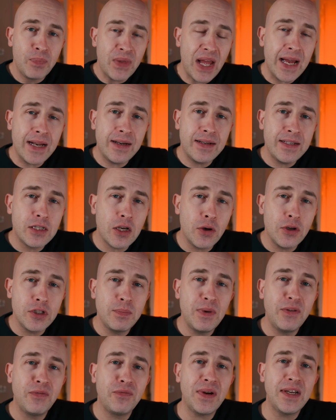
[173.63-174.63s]
and is going to
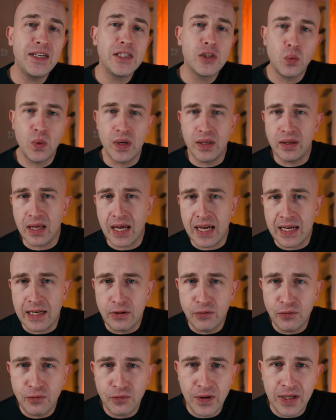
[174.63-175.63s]
be faced with a
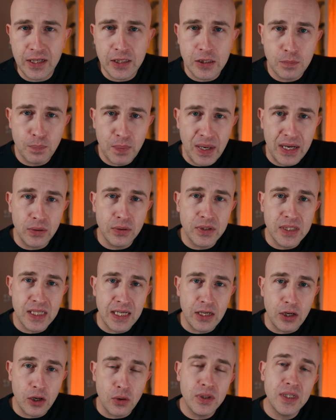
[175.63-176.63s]
fixed
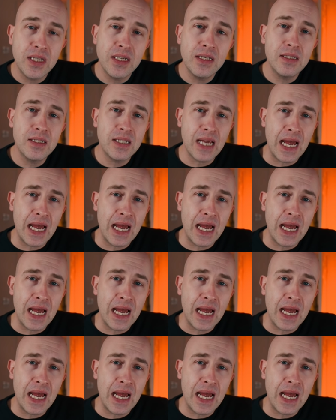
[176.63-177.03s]
penalty notice